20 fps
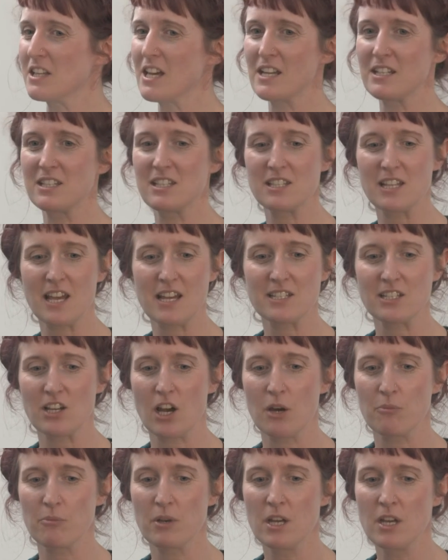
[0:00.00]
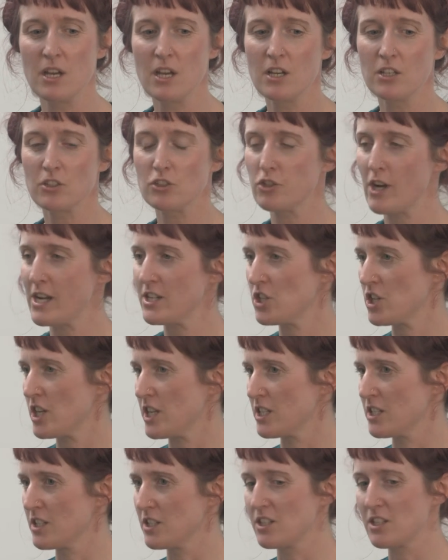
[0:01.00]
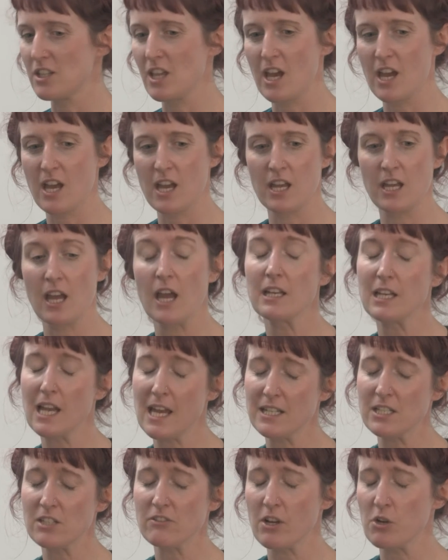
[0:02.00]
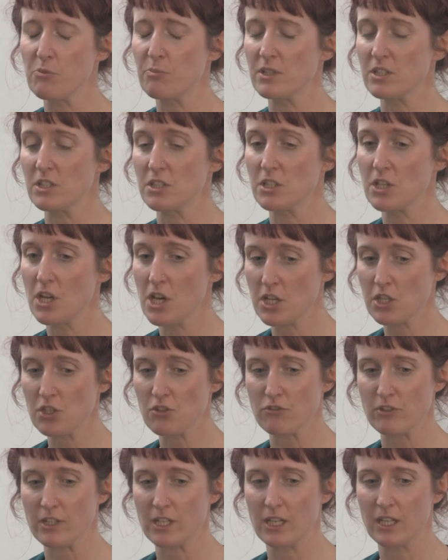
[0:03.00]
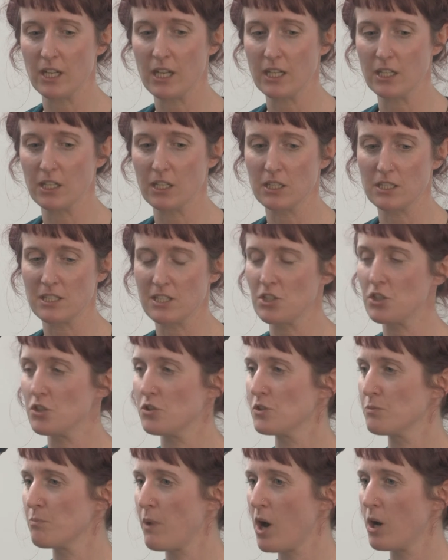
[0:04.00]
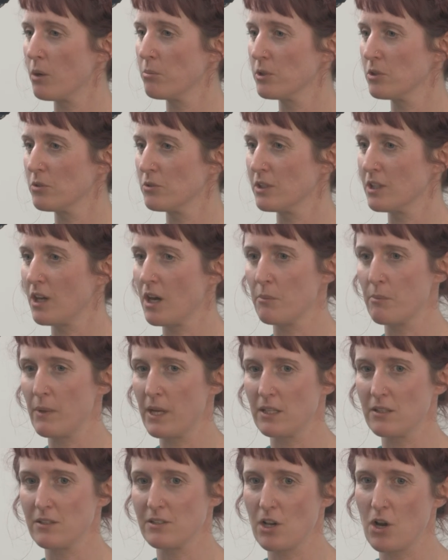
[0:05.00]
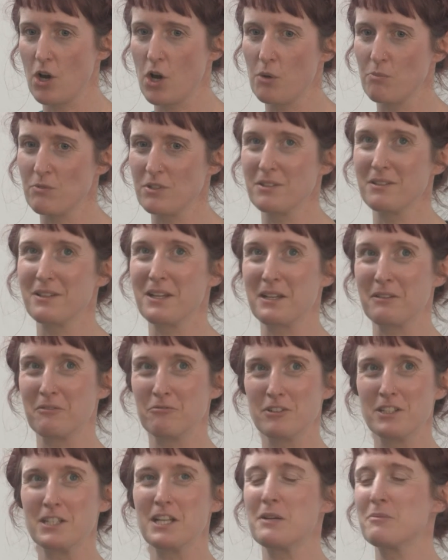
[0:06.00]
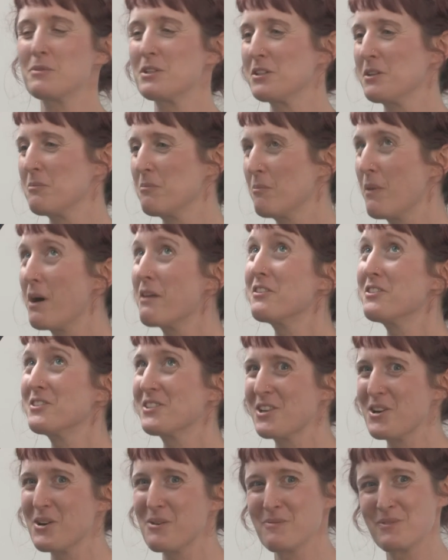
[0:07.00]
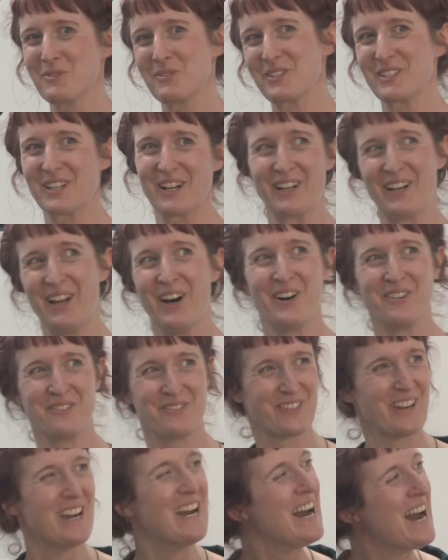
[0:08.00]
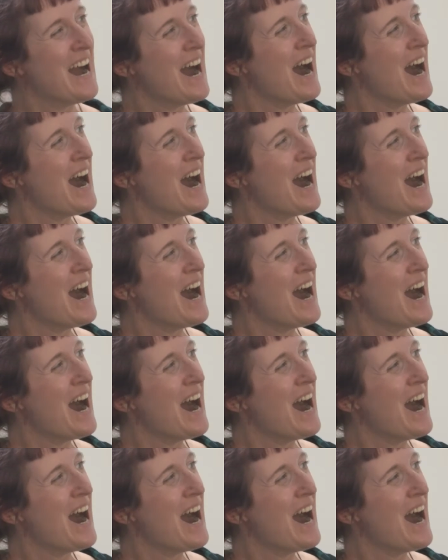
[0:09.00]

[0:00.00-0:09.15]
They set up creches, and later opened a nursery in a disused pub called the Gunmaker's Arms, and they renamed it the Mother's Arms, which I love.